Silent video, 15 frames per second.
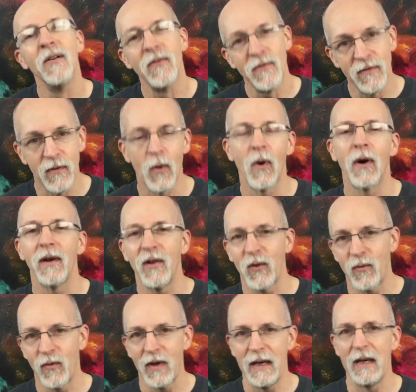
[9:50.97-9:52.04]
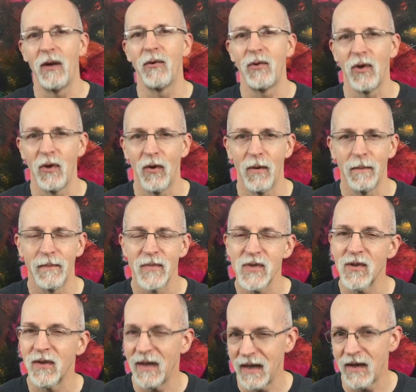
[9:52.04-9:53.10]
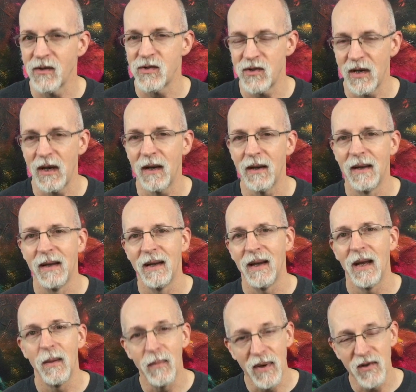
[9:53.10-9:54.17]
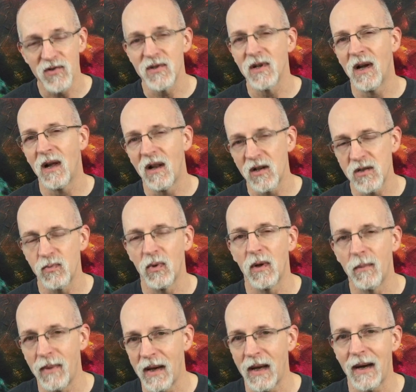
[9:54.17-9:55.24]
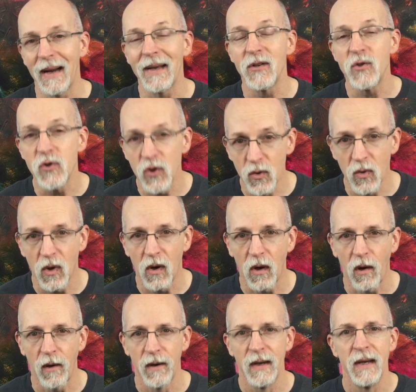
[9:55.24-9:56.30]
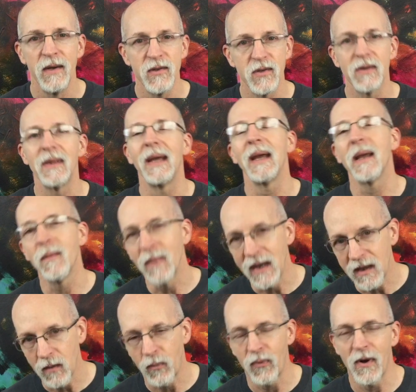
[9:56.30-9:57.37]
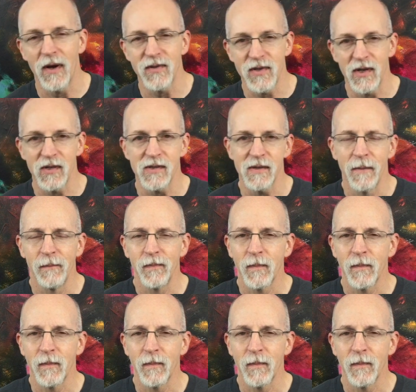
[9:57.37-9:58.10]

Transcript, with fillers: forward this video to them so they can see it and be as knowledgeable about it as you are so they can make the process